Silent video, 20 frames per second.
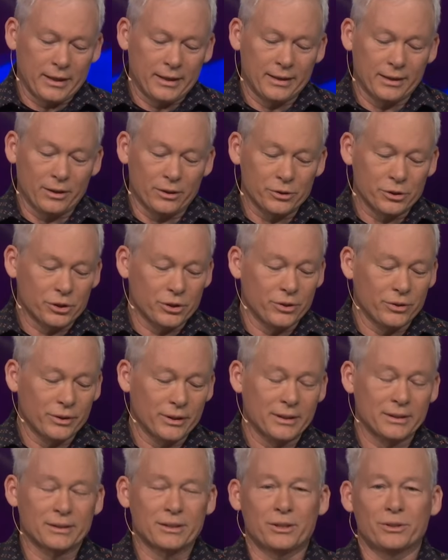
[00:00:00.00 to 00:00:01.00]
and also
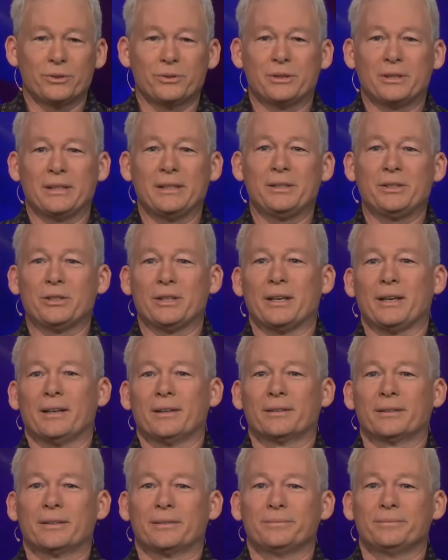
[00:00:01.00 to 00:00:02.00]
get to teach at
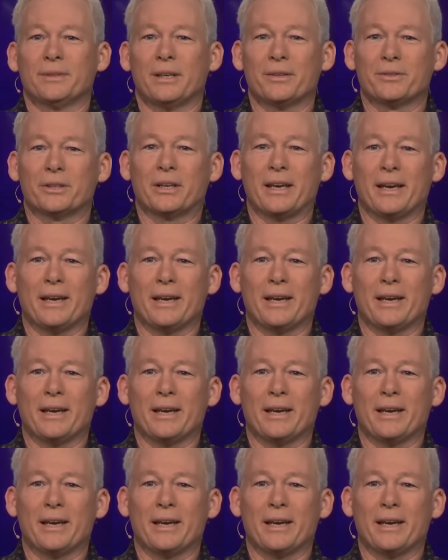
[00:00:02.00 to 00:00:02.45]
our other